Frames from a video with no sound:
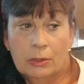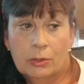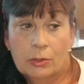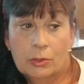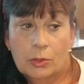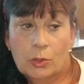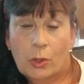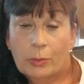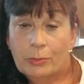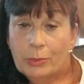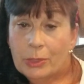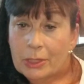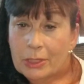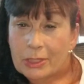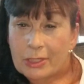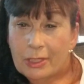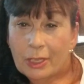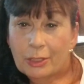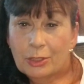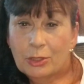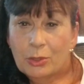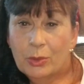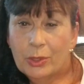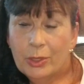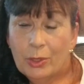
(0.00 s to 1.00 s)
So I'm just
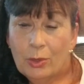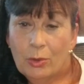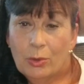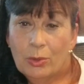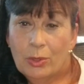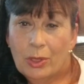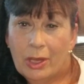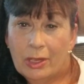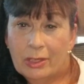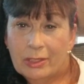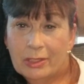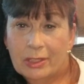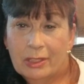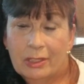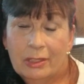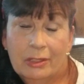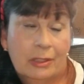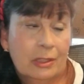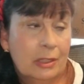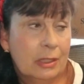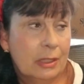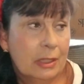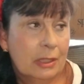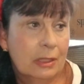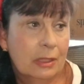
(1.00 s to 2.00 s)
not doing a whole lot.
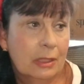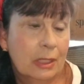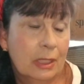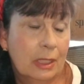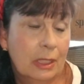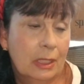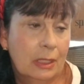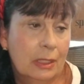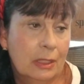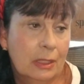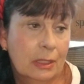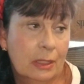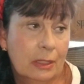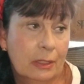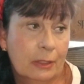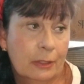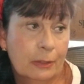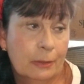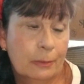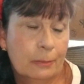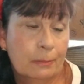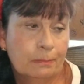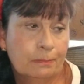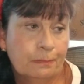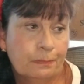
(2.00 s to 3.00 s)
And
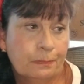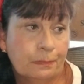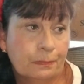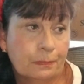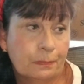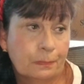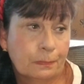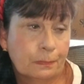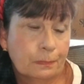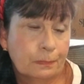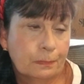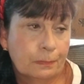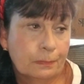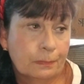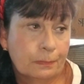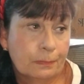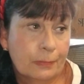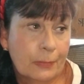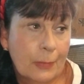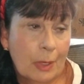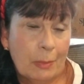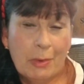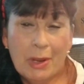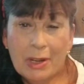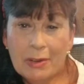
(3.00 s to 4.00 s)
I'm
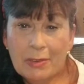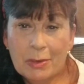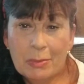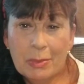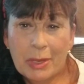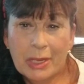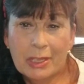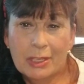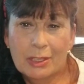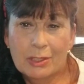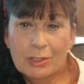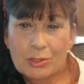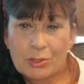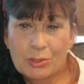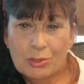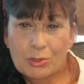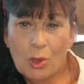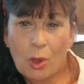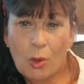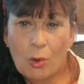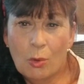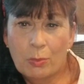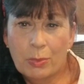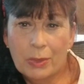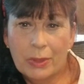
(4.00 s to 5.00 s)
not even making
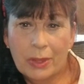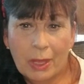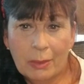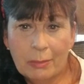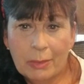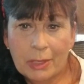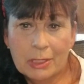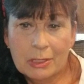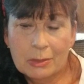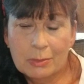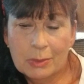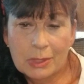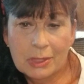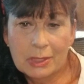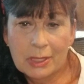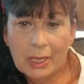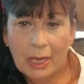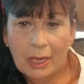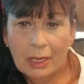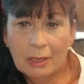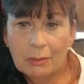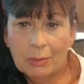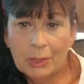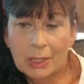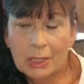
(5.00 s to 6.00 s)
soap. And that makes me
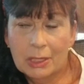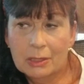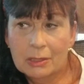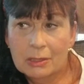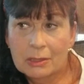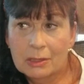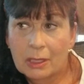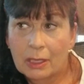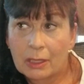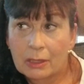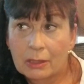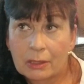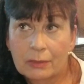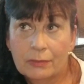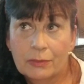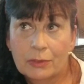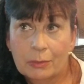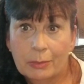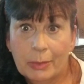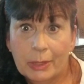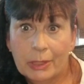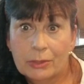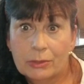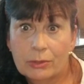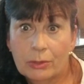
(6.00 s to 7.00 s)
sad because I love to
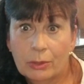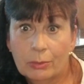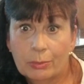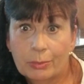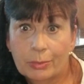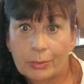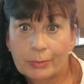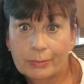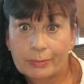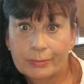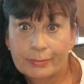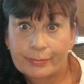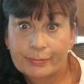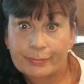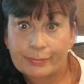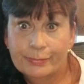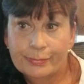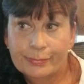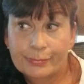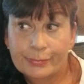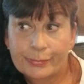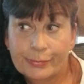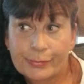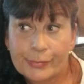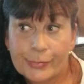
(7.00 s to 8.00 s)
make soap.
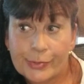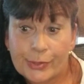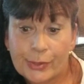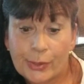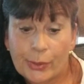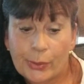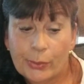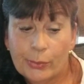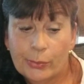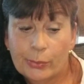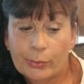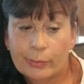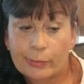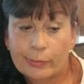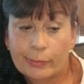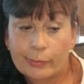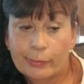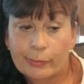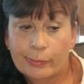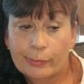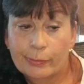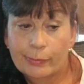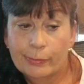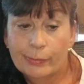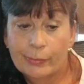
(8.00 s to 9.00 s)
So
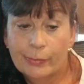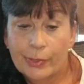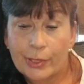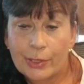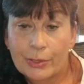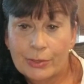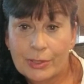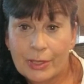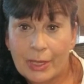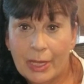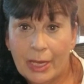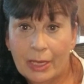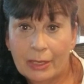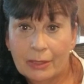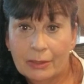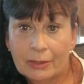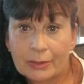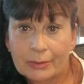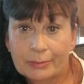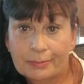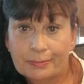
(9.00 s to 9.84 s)
there's that.